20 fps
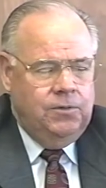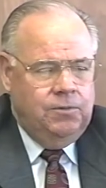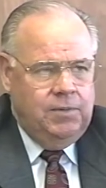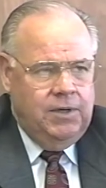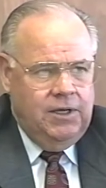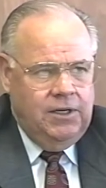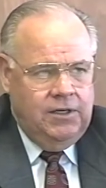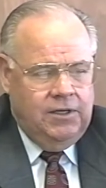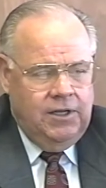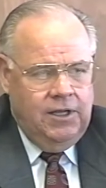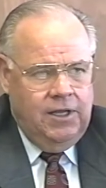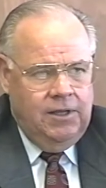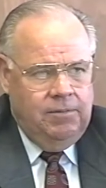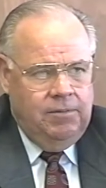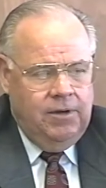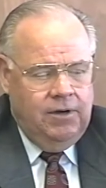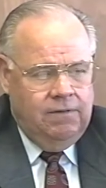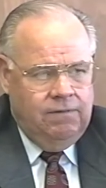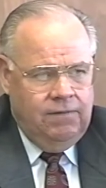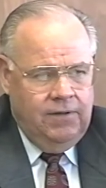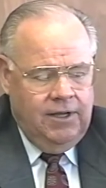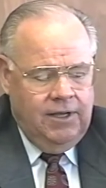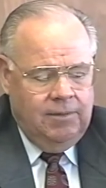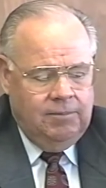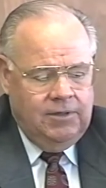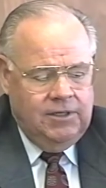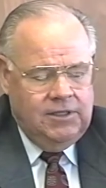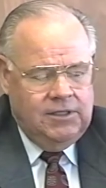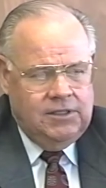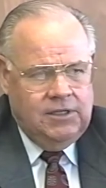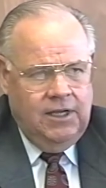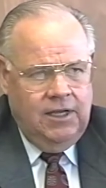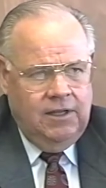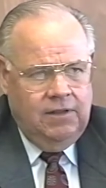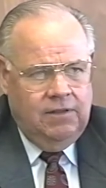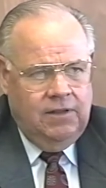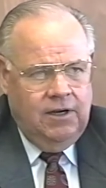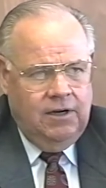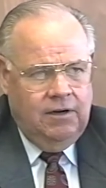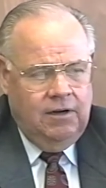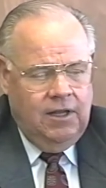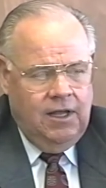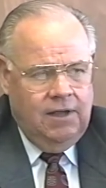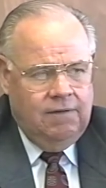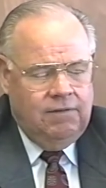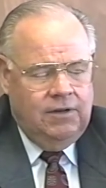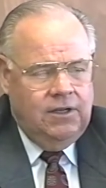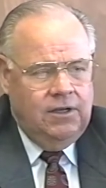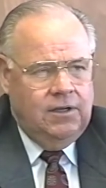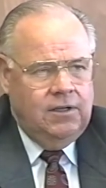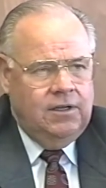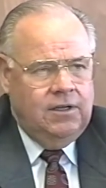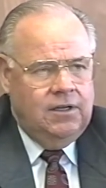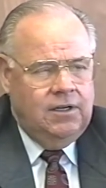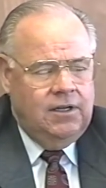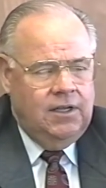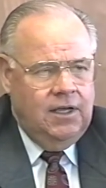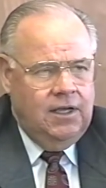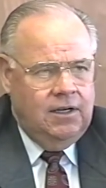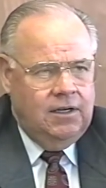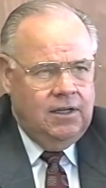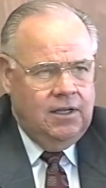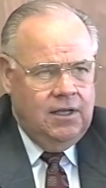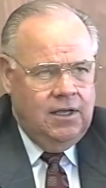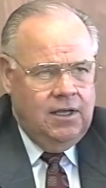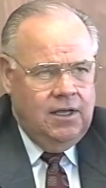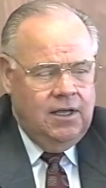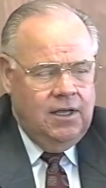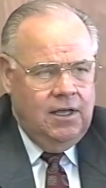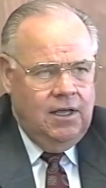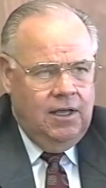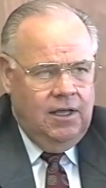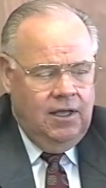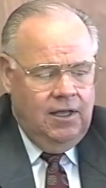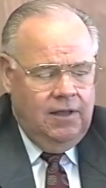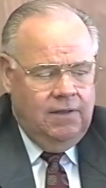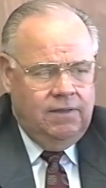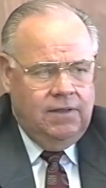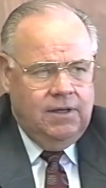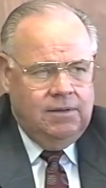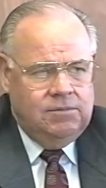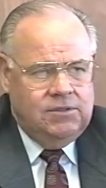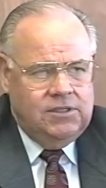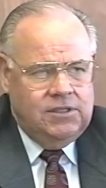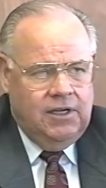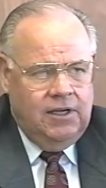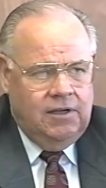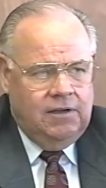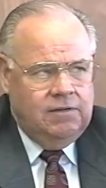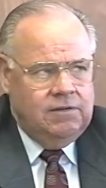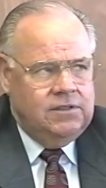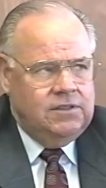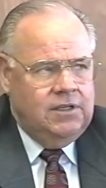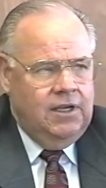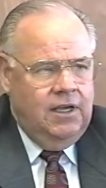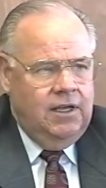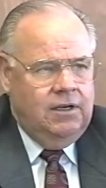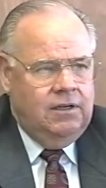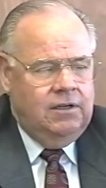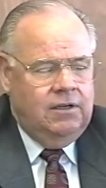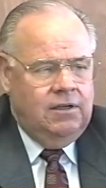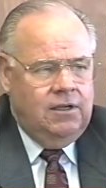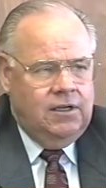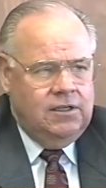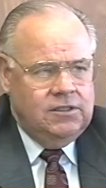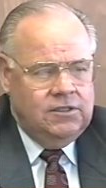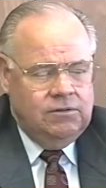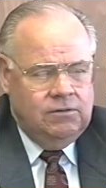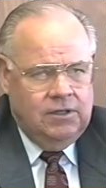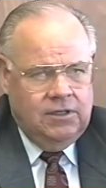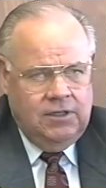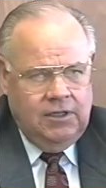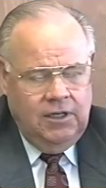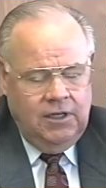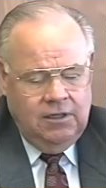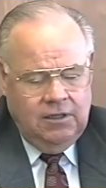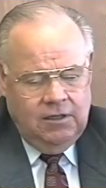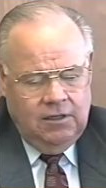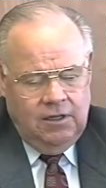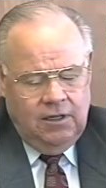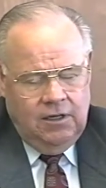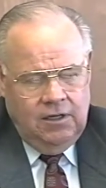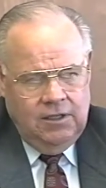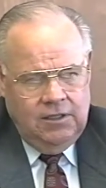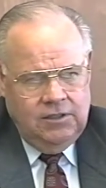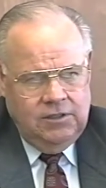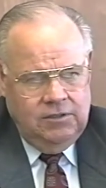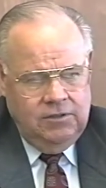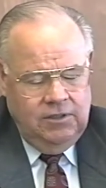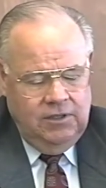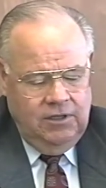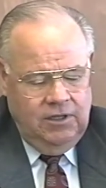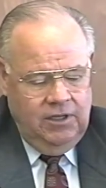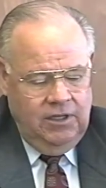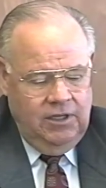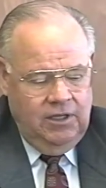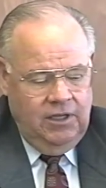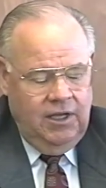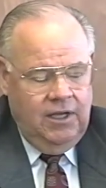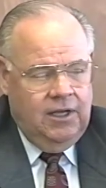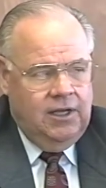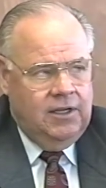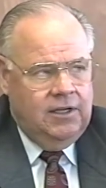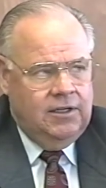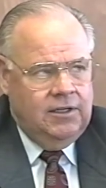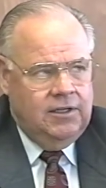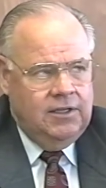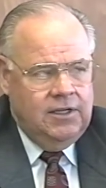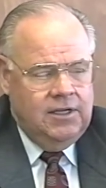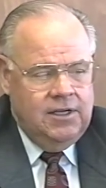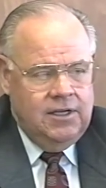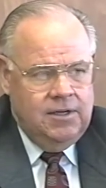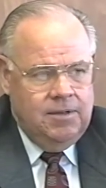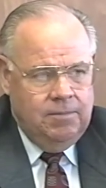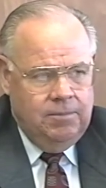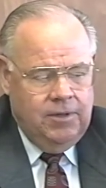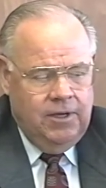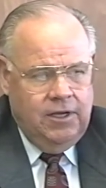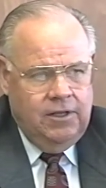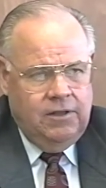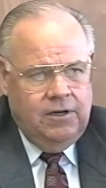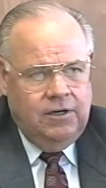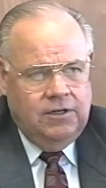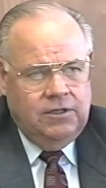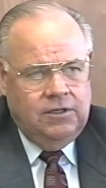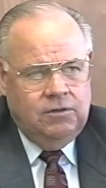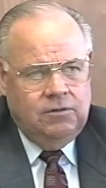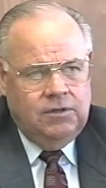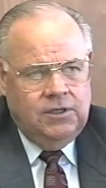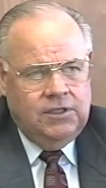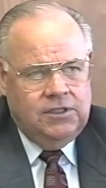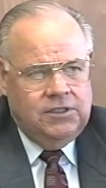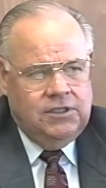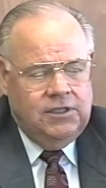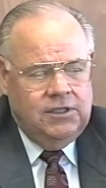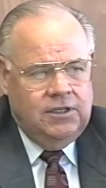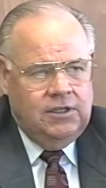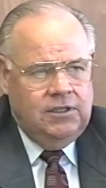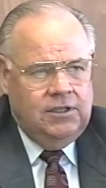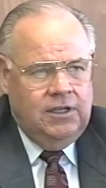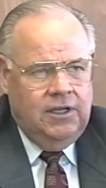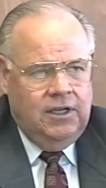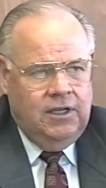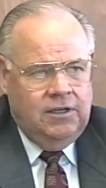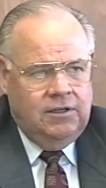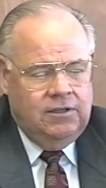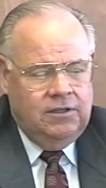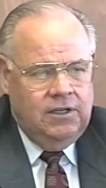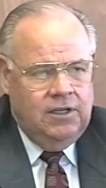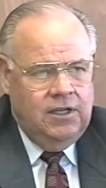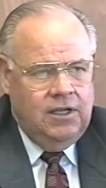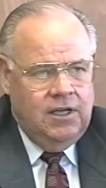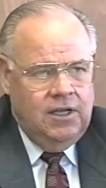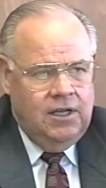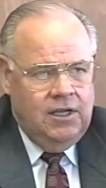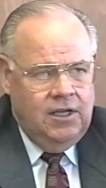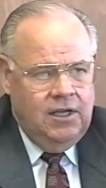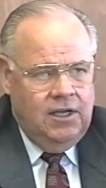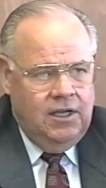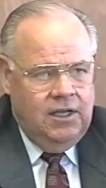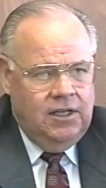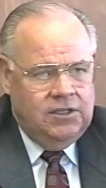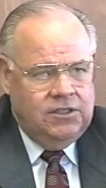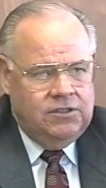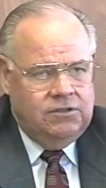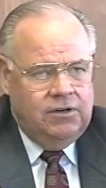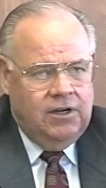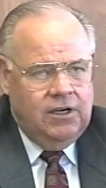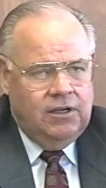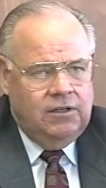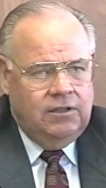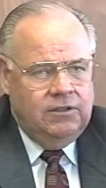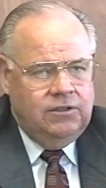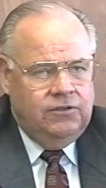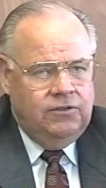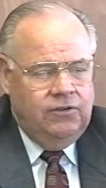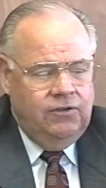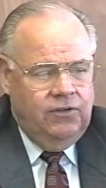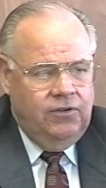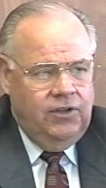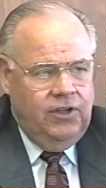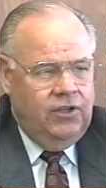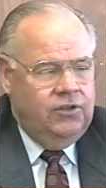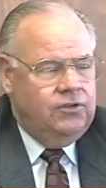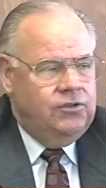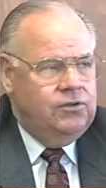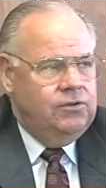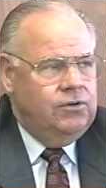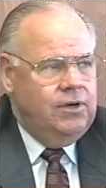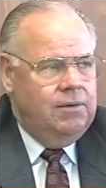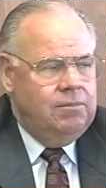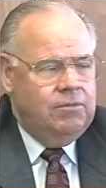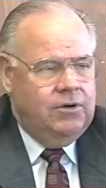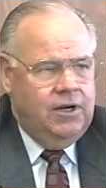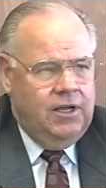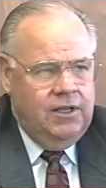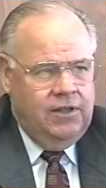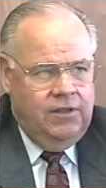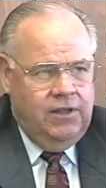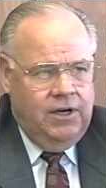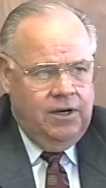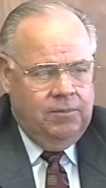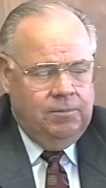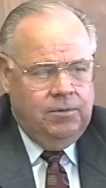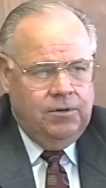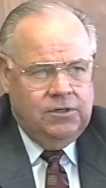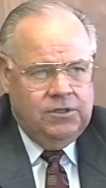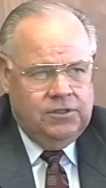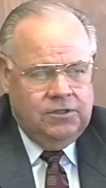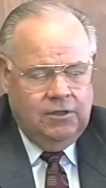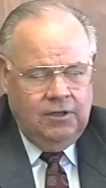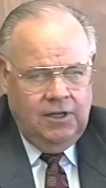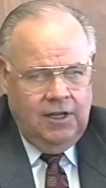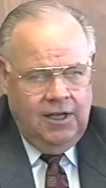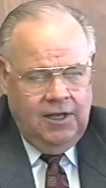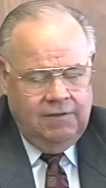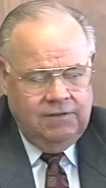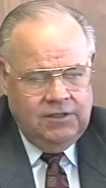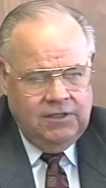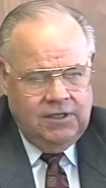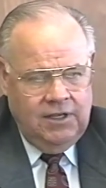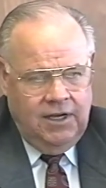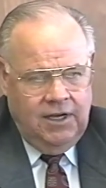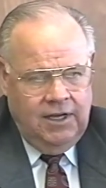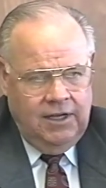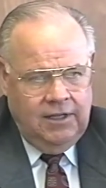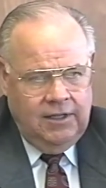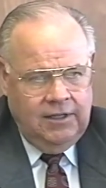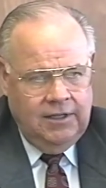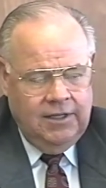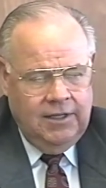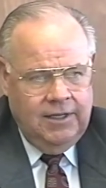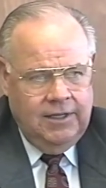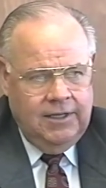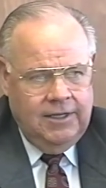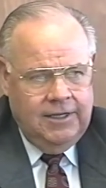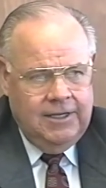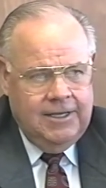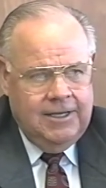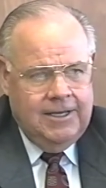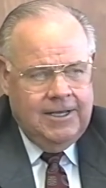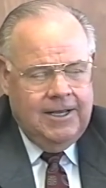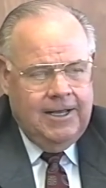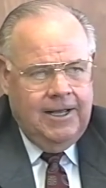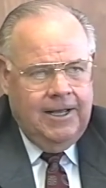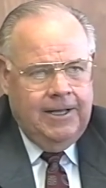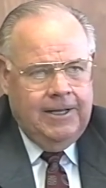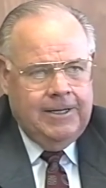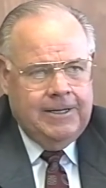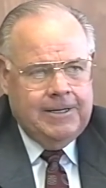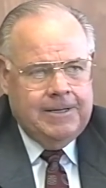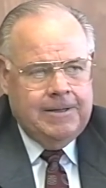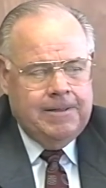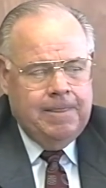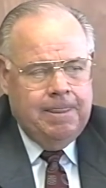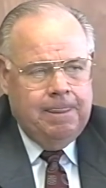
maintain their families and their livelihood and, and themselves and also attend college uh, pay their tuition and and struggle to uh, to upgrade their personal lifestyle. Uh,